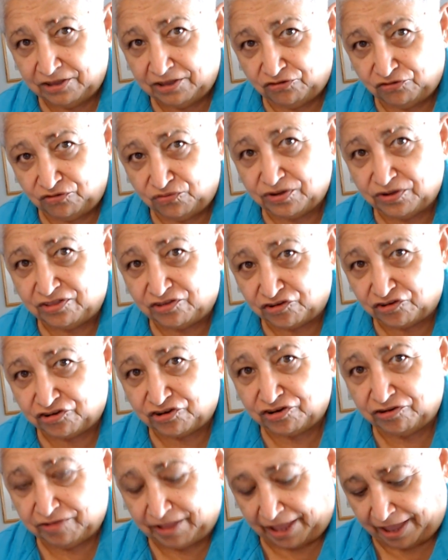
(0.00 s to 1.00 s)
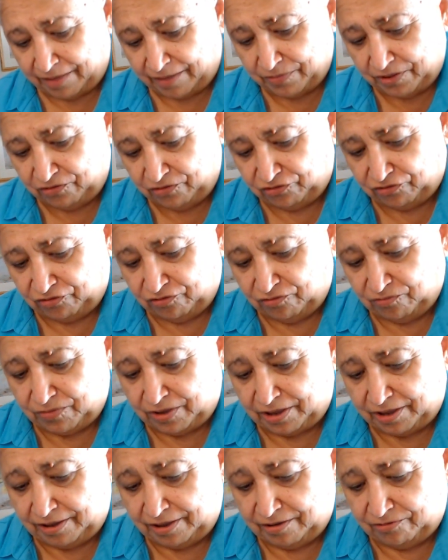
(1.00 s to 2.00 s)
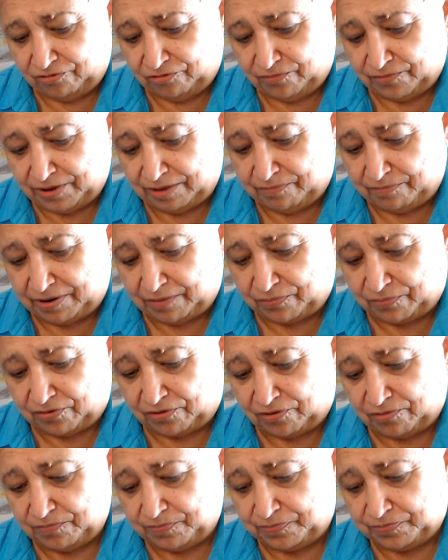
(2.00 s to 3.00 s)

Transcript: do additional damage to my pepper.